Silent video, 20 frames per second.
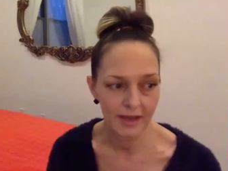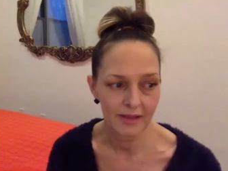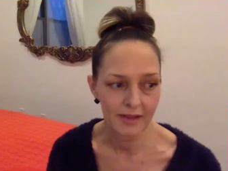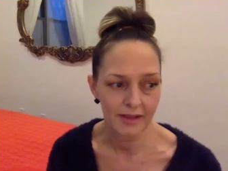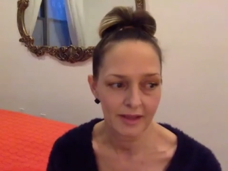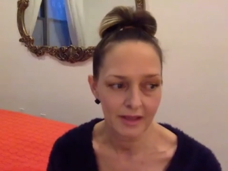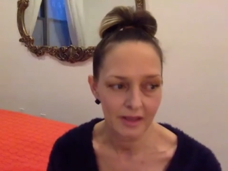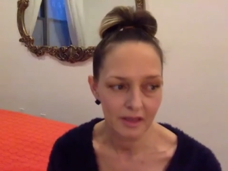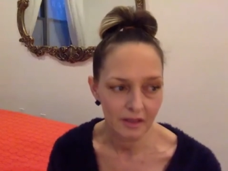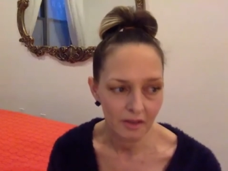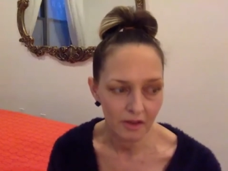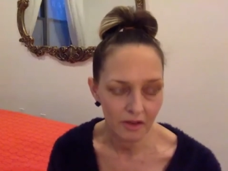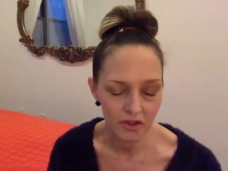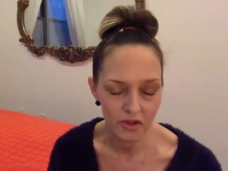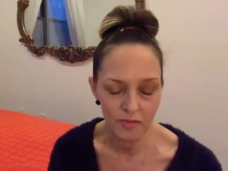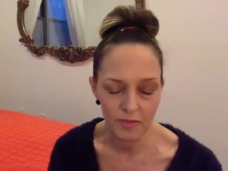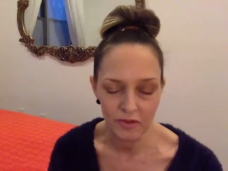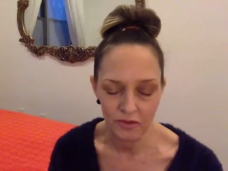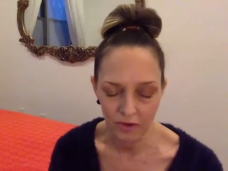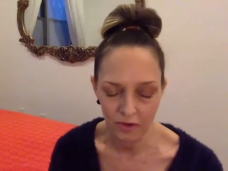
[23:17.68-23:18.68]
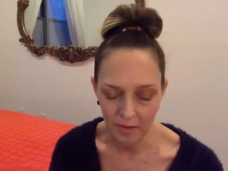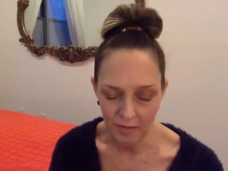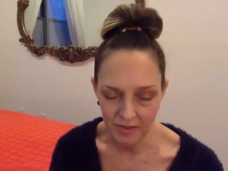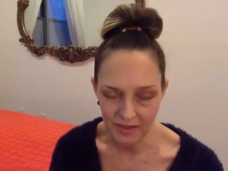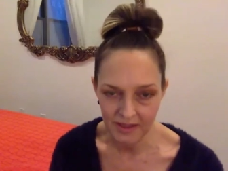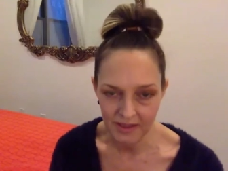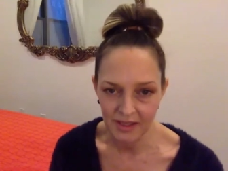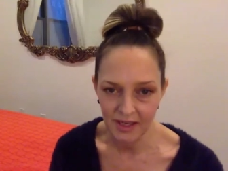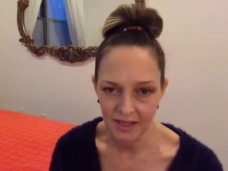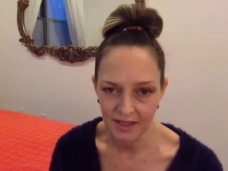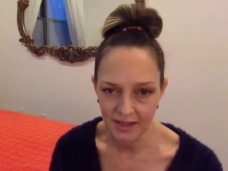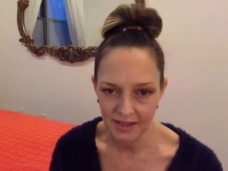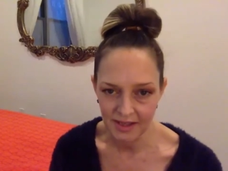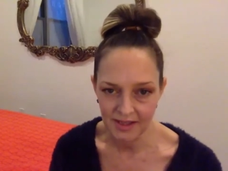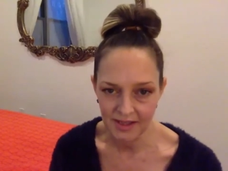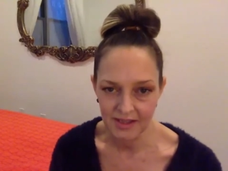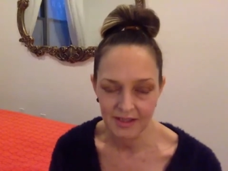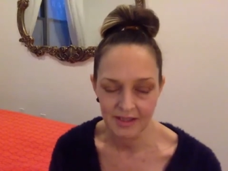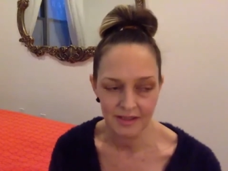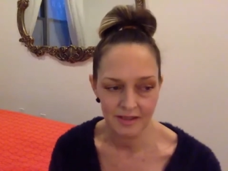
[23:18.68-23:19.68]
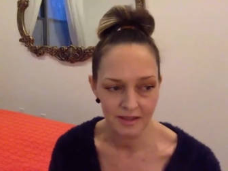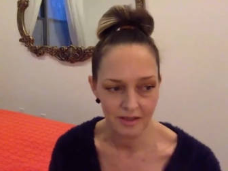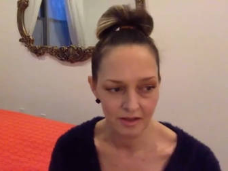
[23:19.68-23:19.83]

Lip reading: think in a large metropolis like this,